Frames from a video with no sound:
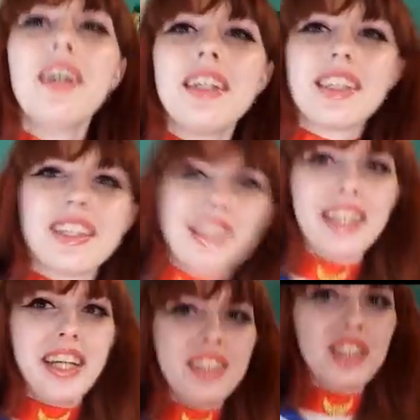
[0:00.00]
since I
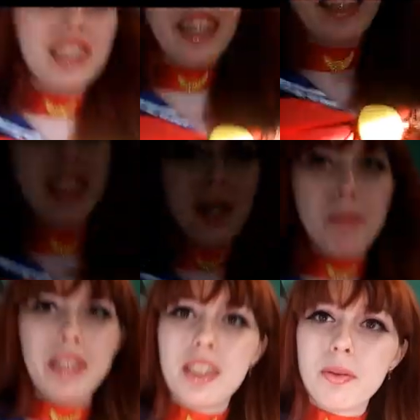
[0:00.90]
can't just like step
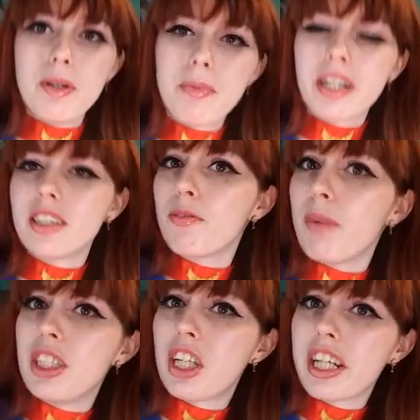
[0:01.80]
into it because of
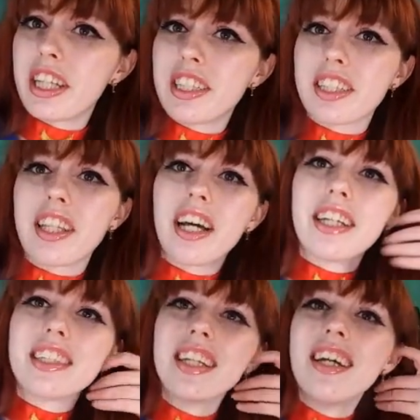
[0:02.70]
my gigantic thighs.